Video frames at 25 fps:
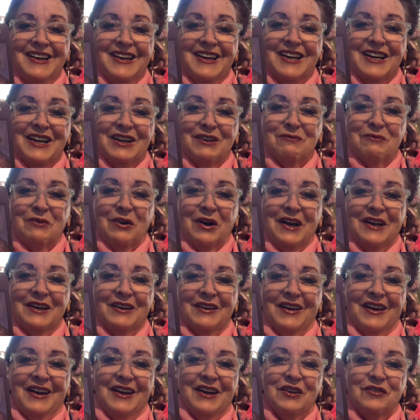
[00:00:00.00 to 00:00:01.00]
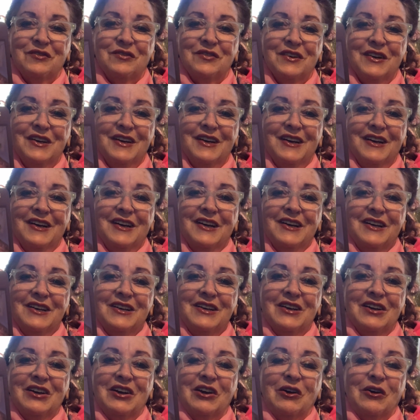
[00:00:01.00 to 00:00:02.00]
in my life.
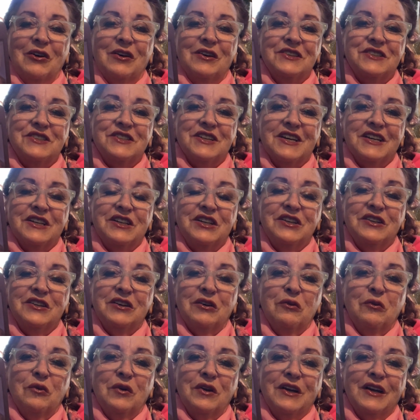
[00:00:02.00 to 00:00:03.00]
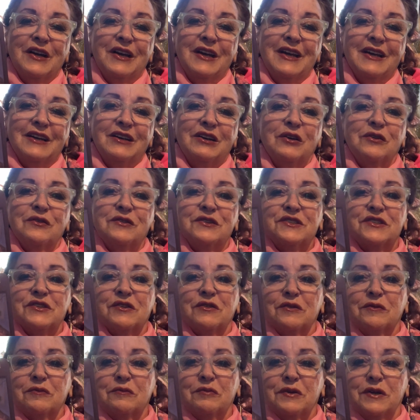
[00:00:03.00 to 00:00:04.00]
You know, it's like you don't want to let go of
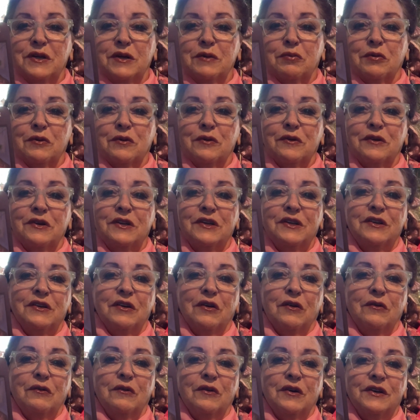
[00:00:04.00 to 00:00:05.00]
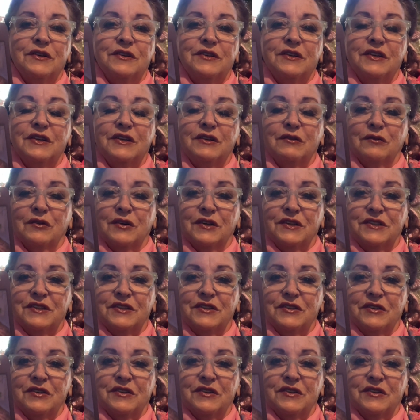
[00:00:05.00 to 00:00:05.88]
certain people or you don't want to do